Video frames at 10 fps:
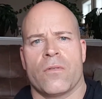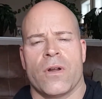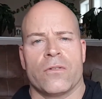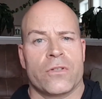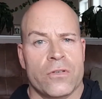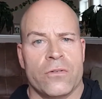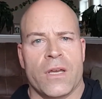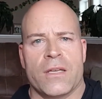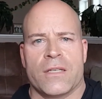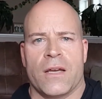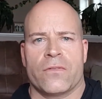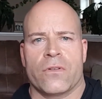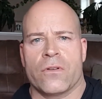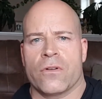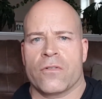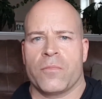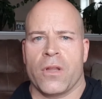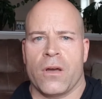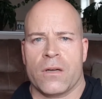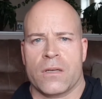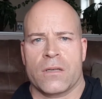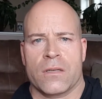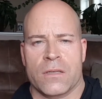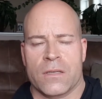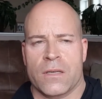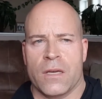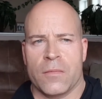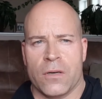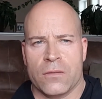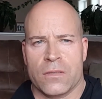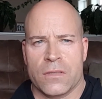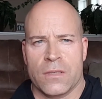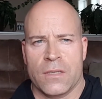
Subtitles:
around 2 days after the nerve block came out,